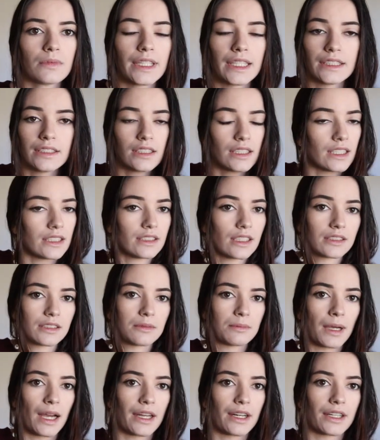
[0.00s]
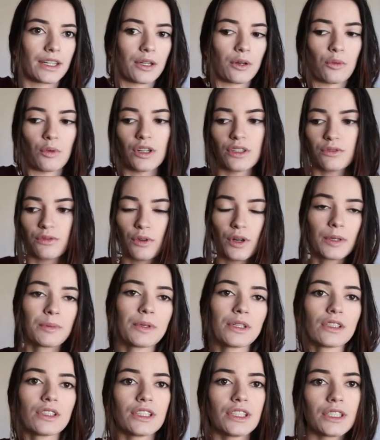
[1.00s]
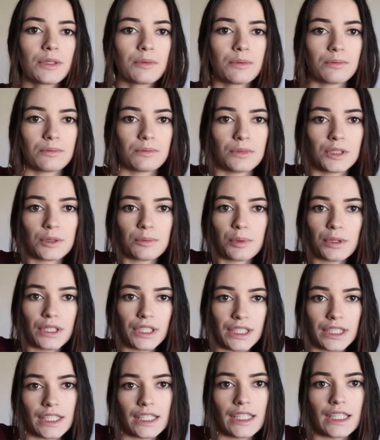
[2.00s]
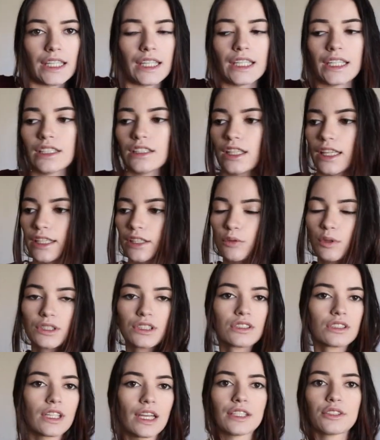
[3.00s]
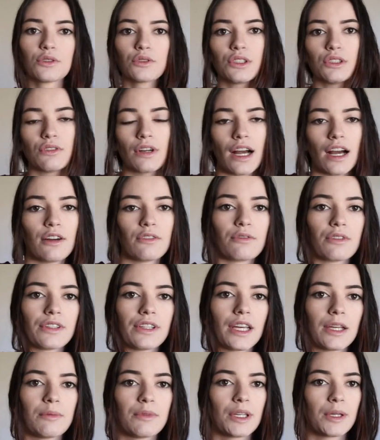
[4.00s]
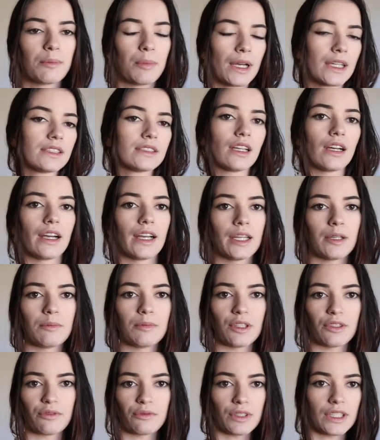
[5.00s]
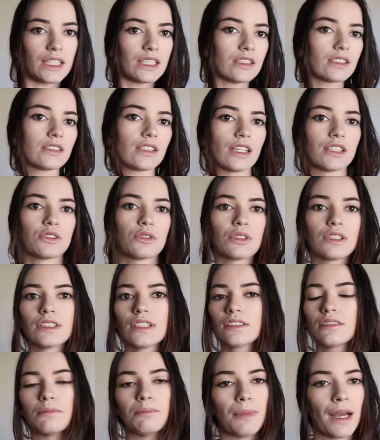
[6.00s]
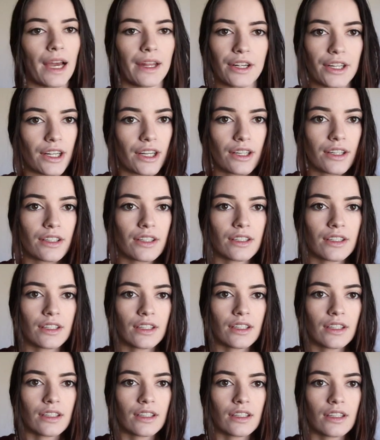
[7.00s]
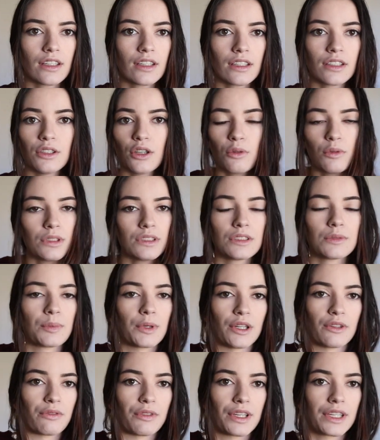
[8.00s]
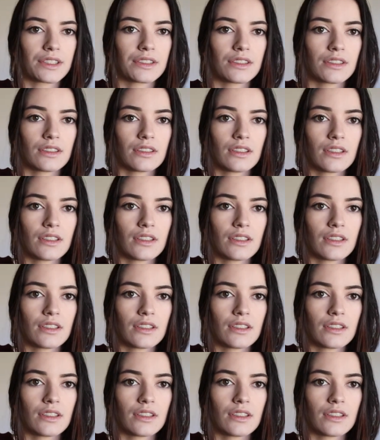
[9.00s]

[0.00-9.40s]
It doesn't matter what formula you're putting it in, like what schedule you have for them, their bedtime, their feeding schedule, it doesn't matter. No one's perfect.